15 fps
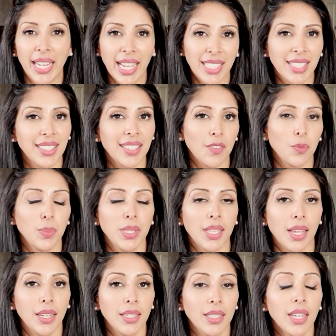less than
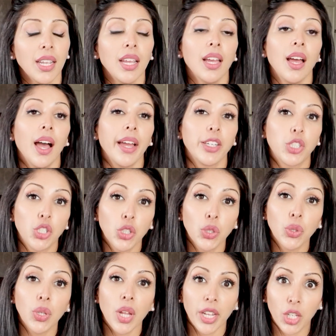7%. I
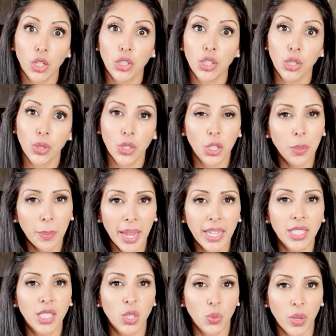do like you to use
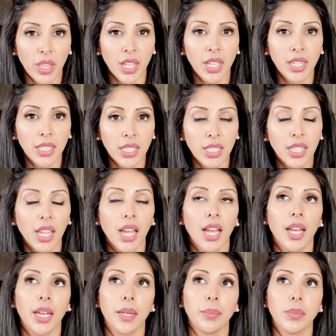humectants with it.
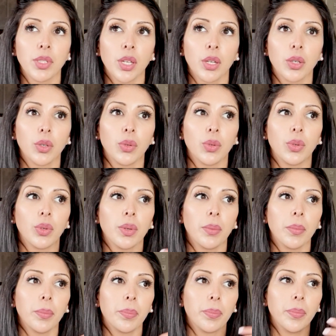Um, so
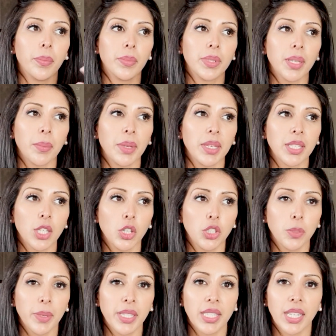something that's going
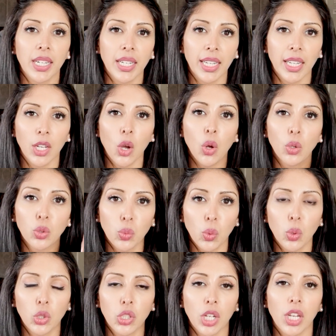to basically hold
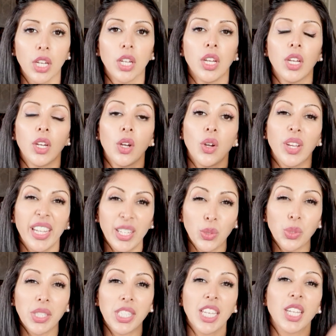water in
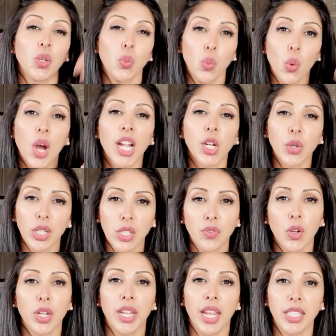your skin while you're
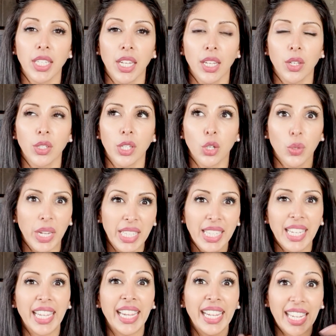exfoliating because it creates a
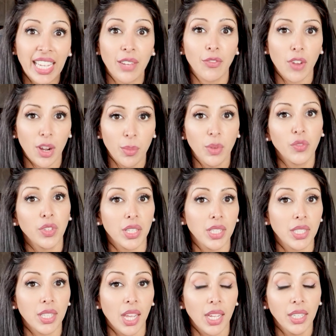healing environment for the
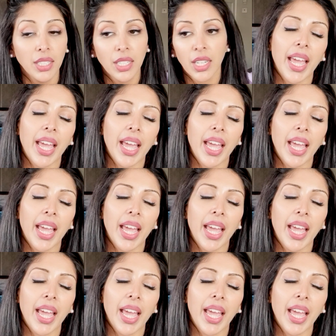skin.